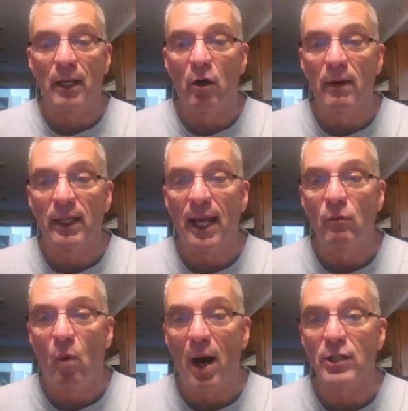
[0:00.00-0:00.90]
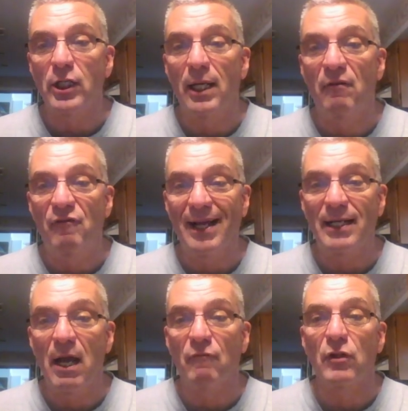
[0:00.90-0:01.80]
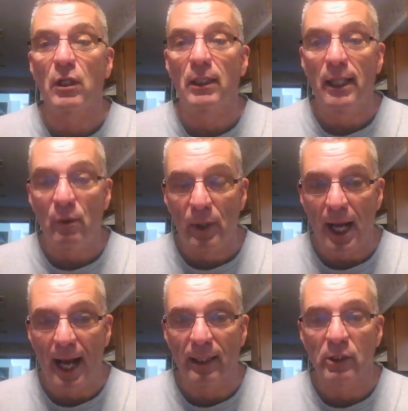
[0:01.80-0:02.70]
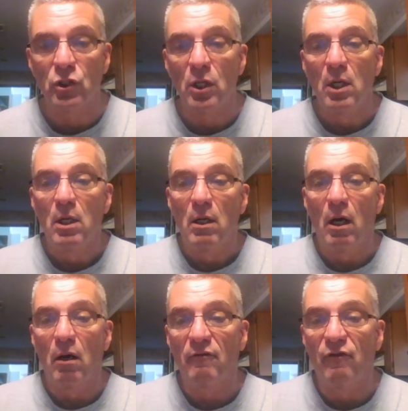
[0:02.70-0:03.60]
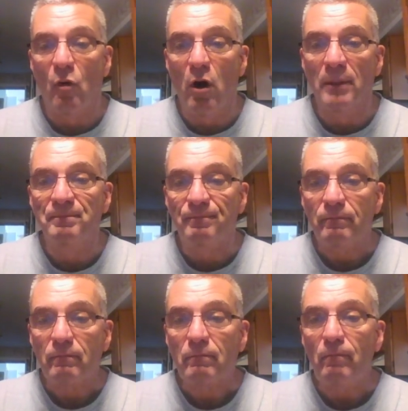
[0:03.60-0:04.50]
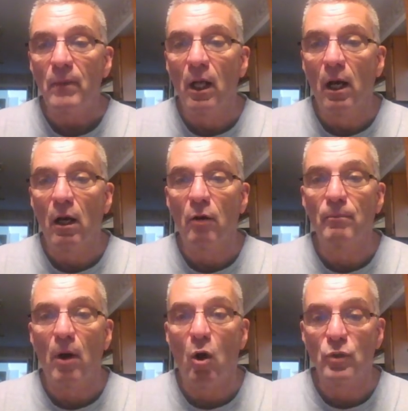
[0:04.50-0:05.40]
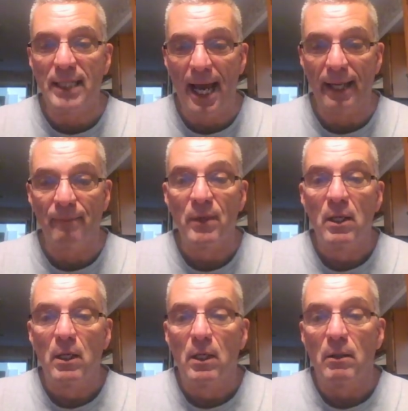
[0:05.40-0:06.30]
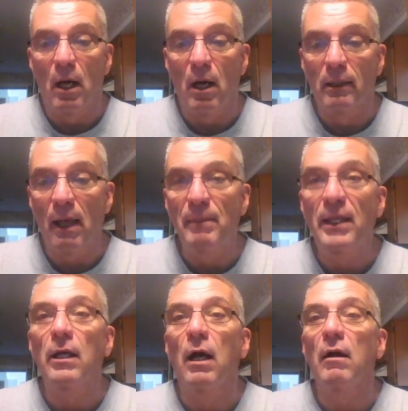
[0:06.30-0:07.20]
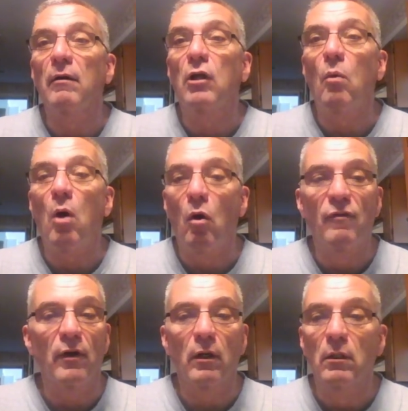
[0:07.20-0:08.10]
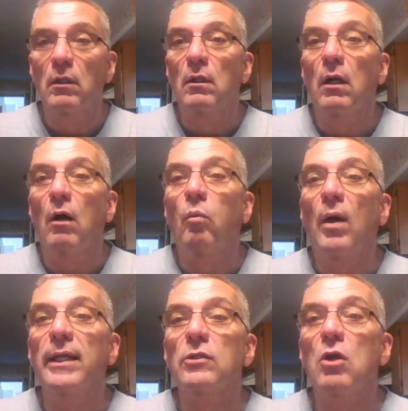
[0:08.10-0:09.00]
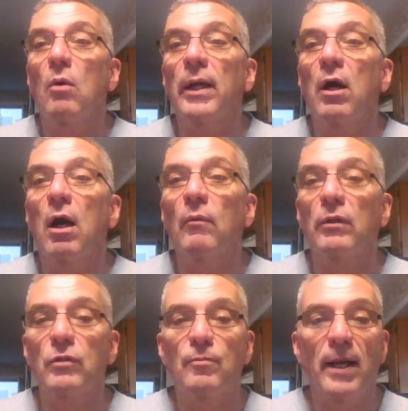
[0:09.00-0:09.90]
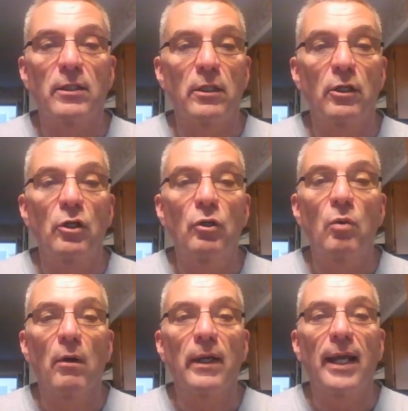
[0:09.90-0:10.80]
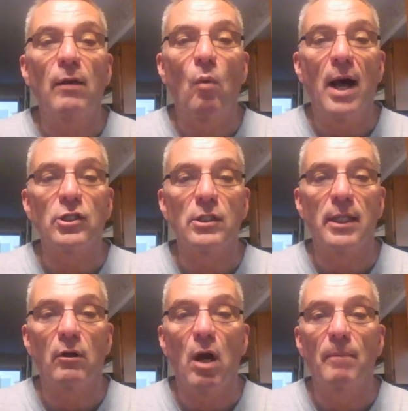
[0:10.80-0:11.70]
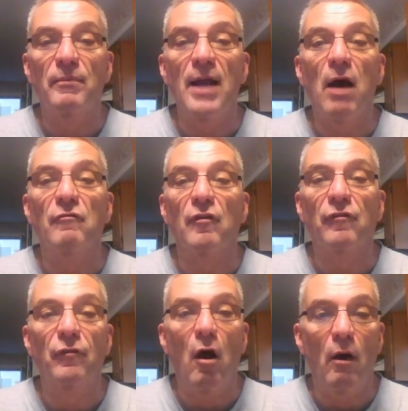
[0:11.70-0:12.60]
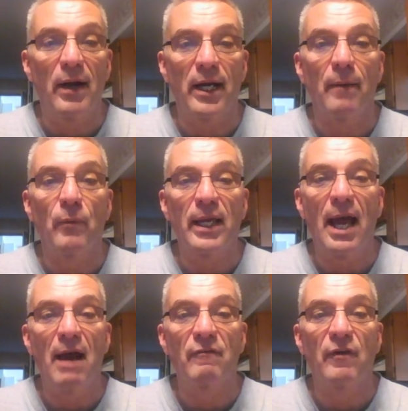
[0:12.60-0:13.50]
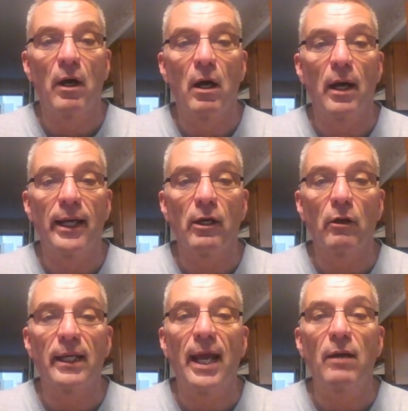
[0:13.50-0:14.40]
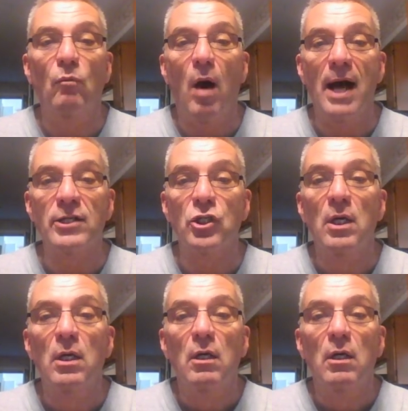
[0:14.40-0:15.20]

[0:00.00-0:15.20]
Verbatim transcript: but a hurricane watch in effect now for the Leeward Islands uh, for um, Jose. Uh, let me uh, go over uh, what is going on with respect to the new hurricane watches that are up now for Florida. We have uh, a hurricane watch